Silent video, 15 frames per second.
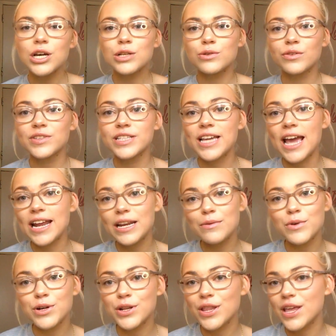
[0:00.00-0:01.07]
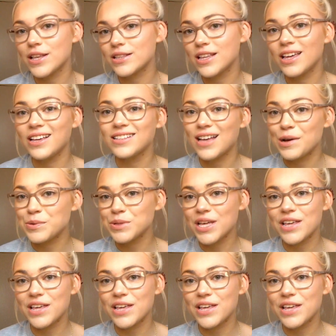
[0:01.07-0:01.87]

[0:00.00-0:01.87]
So obviously anyone that is out